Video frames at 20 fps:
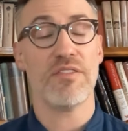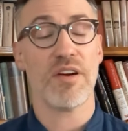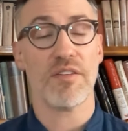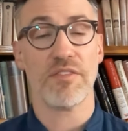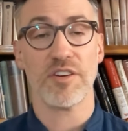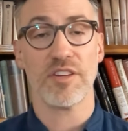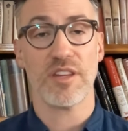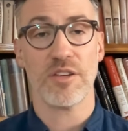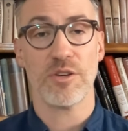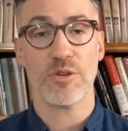
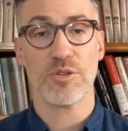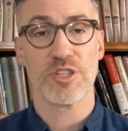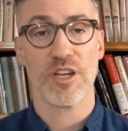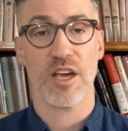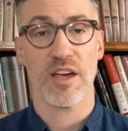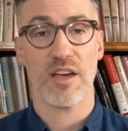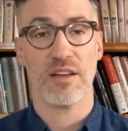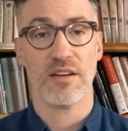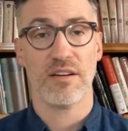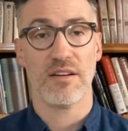everything you're
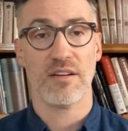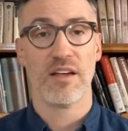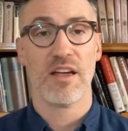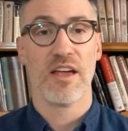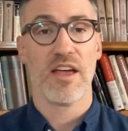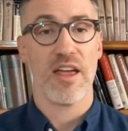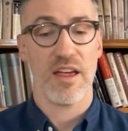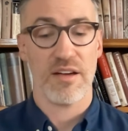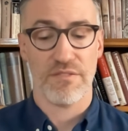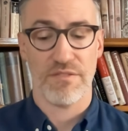saying,
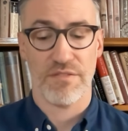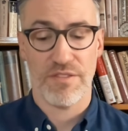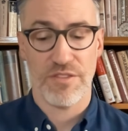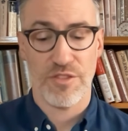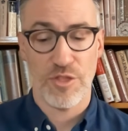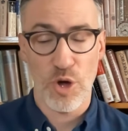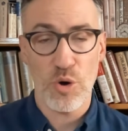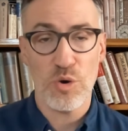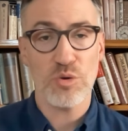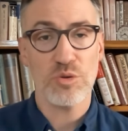if
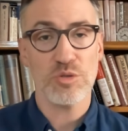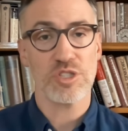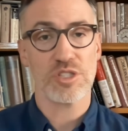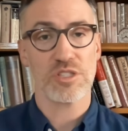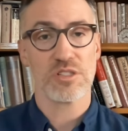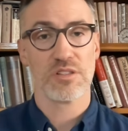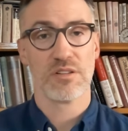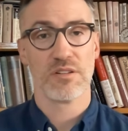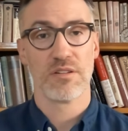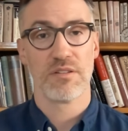
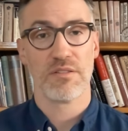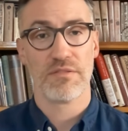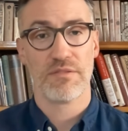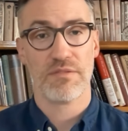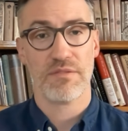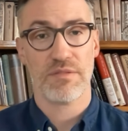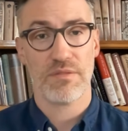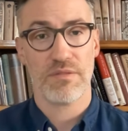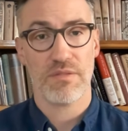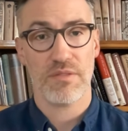those
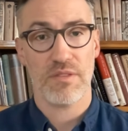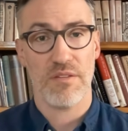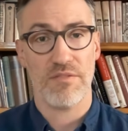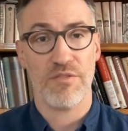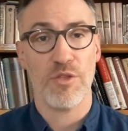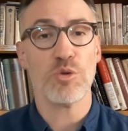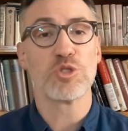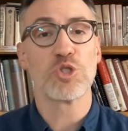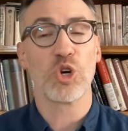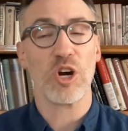if
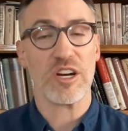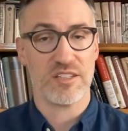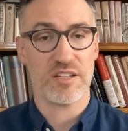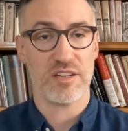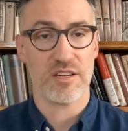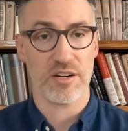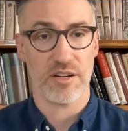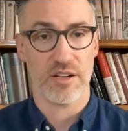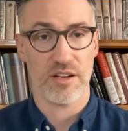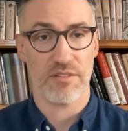those
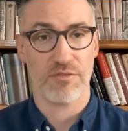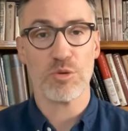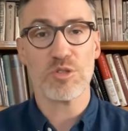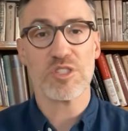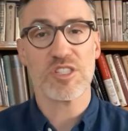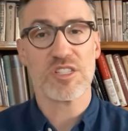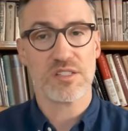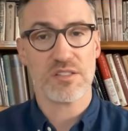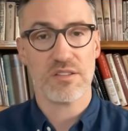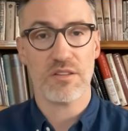criteria, if
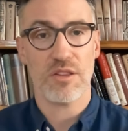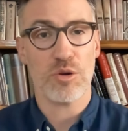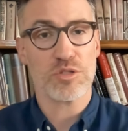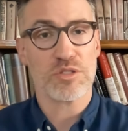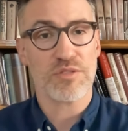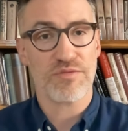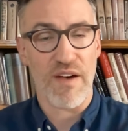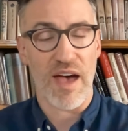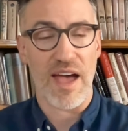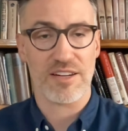those those
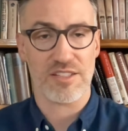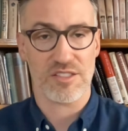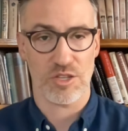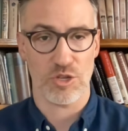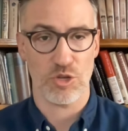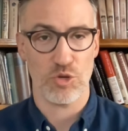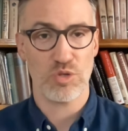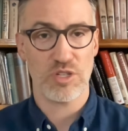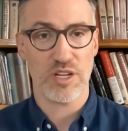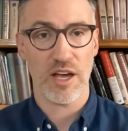facts that
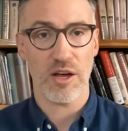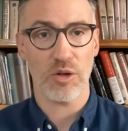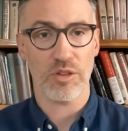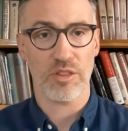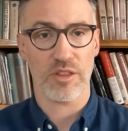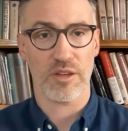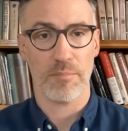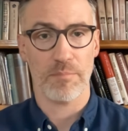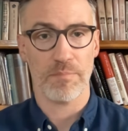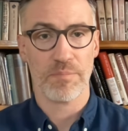you tell
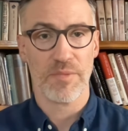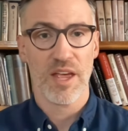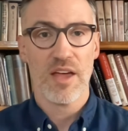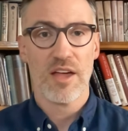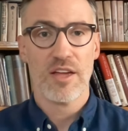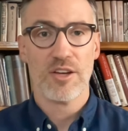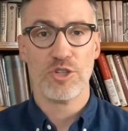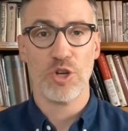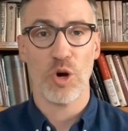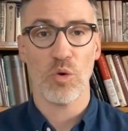them
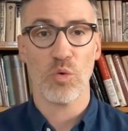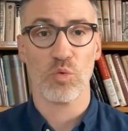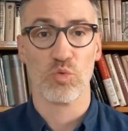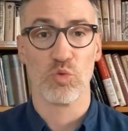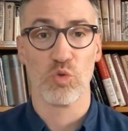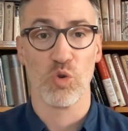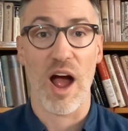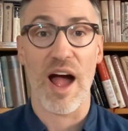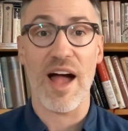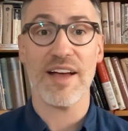don't
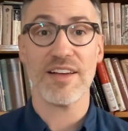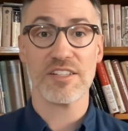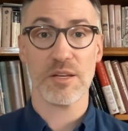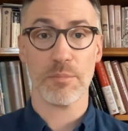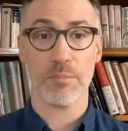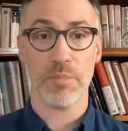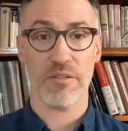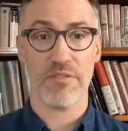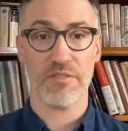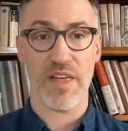rise
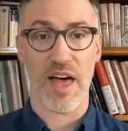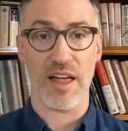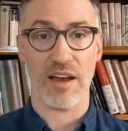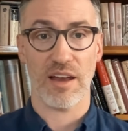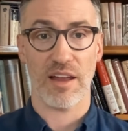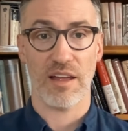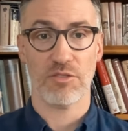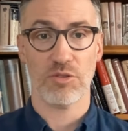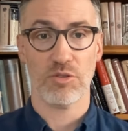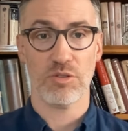above that
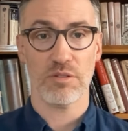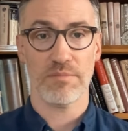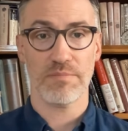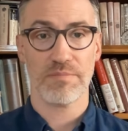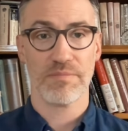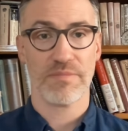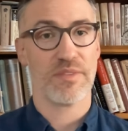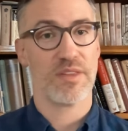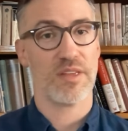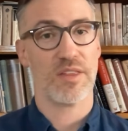level,
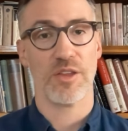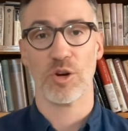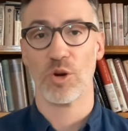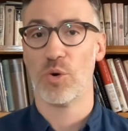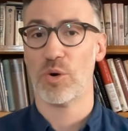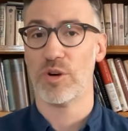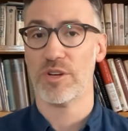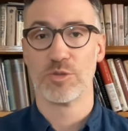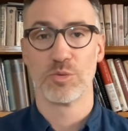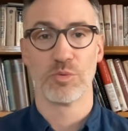then they're
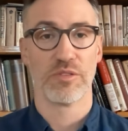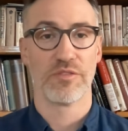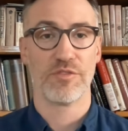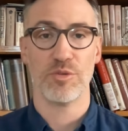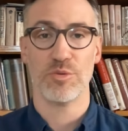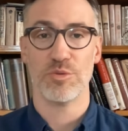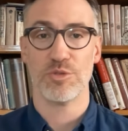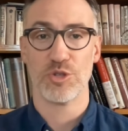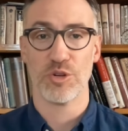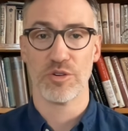going to
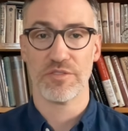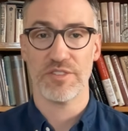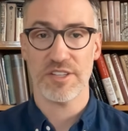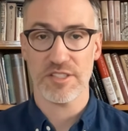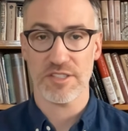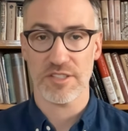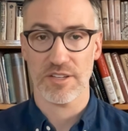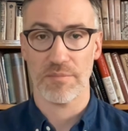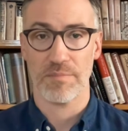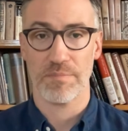refuse your
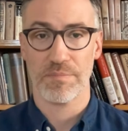visa.